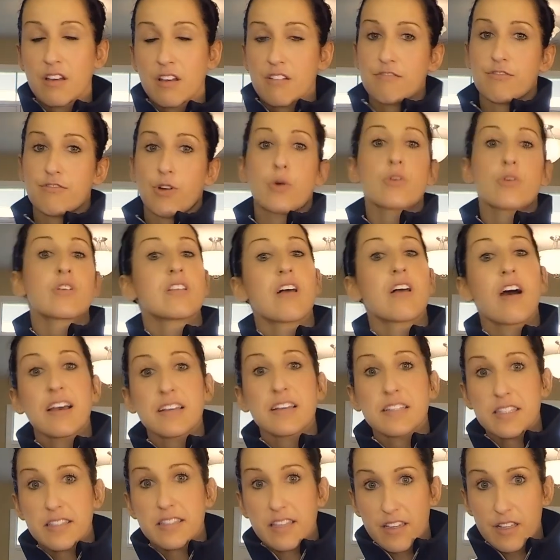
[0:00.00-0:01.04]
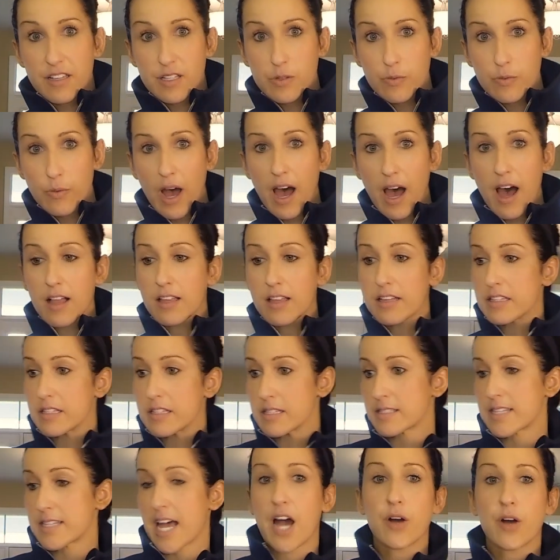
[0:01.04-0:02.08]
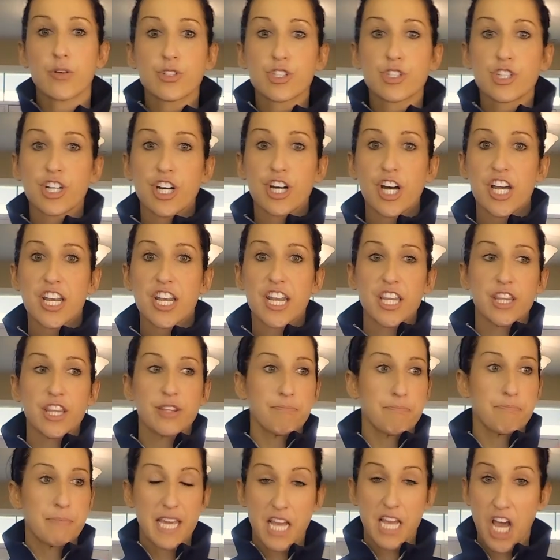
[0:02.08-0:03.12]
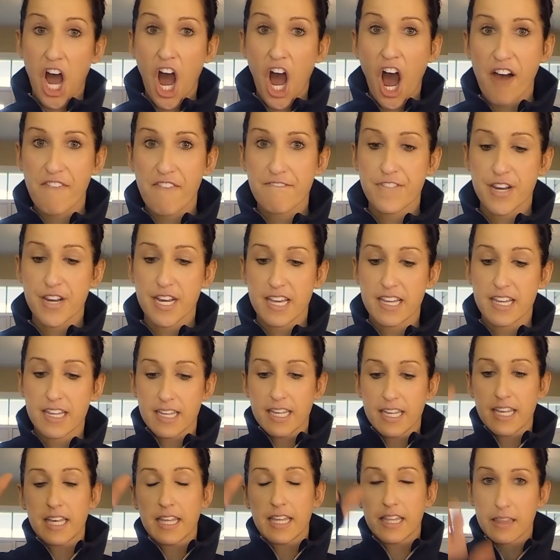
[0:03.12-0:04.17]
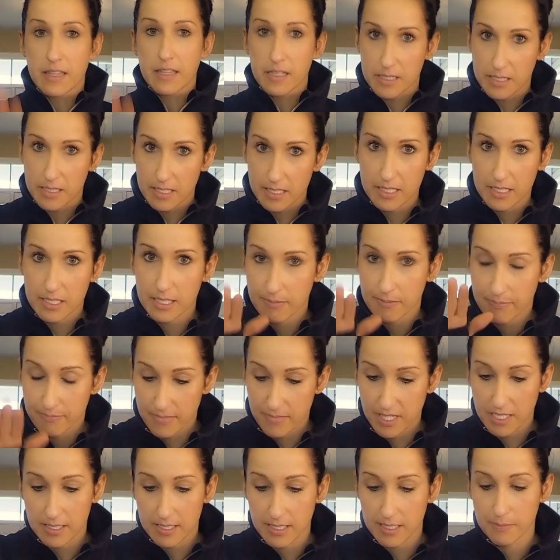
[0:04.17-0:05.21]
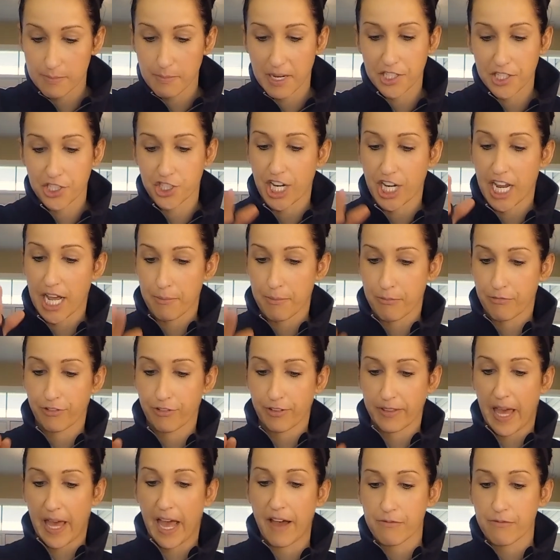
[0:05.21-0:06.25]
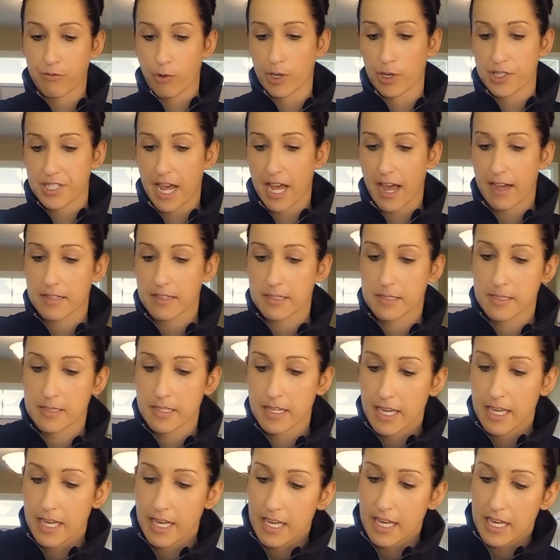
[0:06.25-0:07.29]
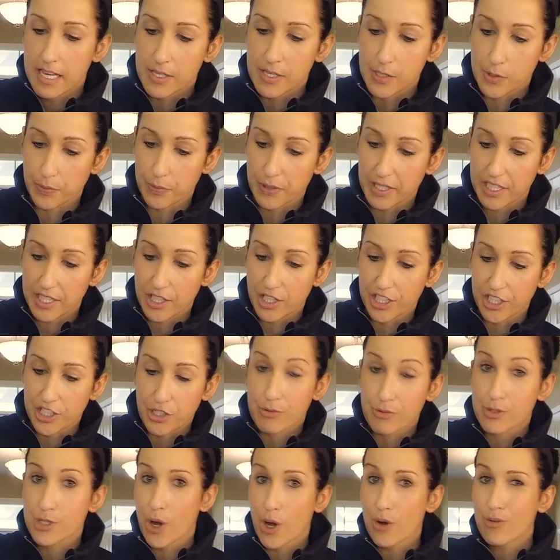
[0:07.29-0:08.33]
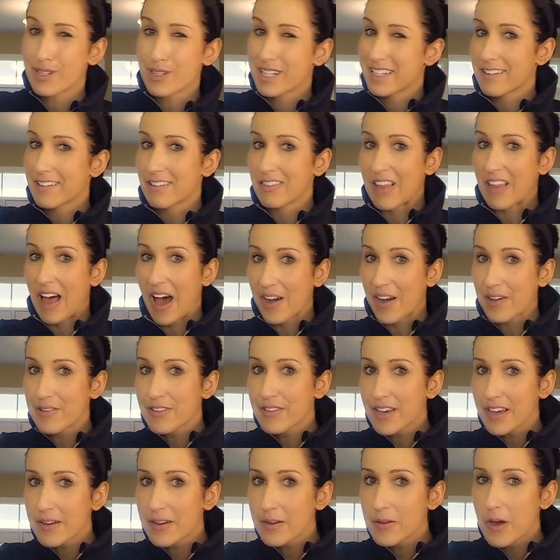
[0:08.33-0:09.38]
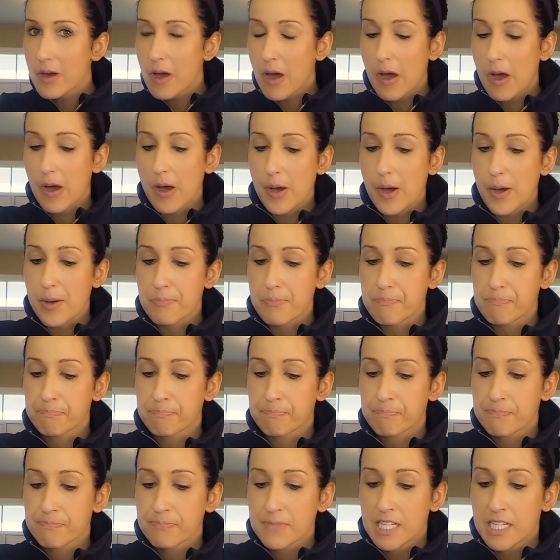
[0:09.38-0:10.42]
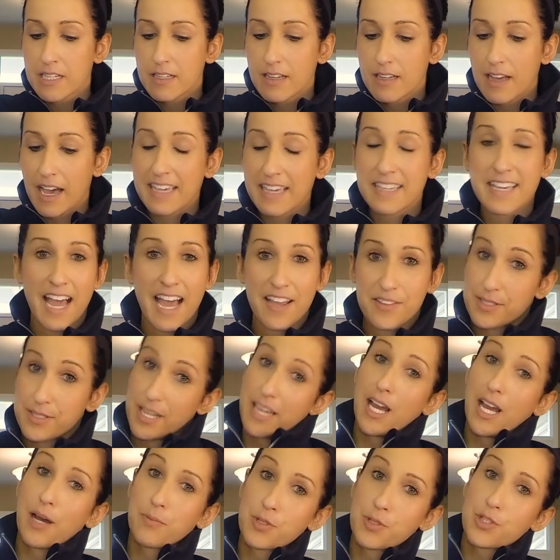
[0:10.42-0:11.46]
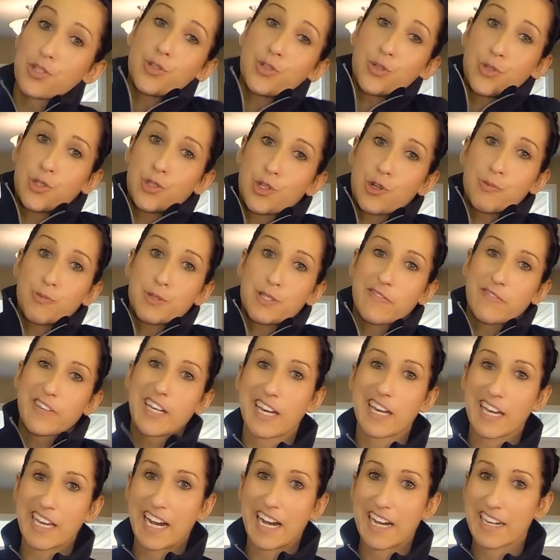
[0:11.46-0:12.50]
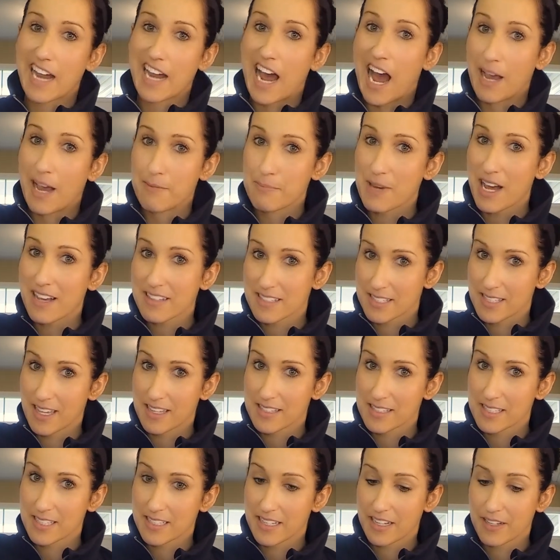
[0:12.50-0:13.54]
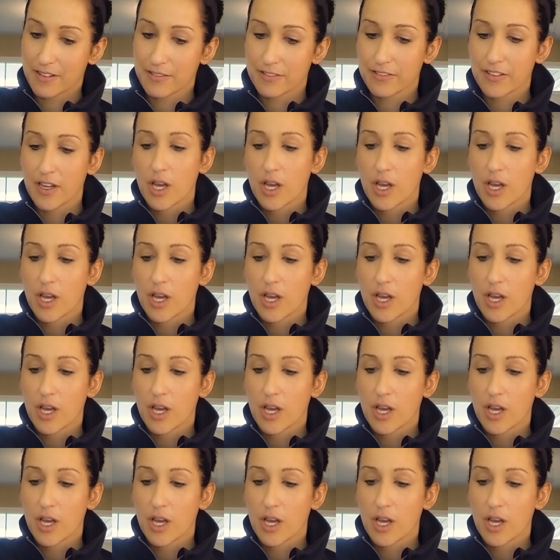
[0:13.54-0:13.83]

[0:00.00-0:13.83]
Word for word: vocalize things well and sound good and be confident. This is, this is my jam for that. Vortex is really good. You don't need a lot of it. Um, I can take up to two scoops of it. Again, I'm not sensitive,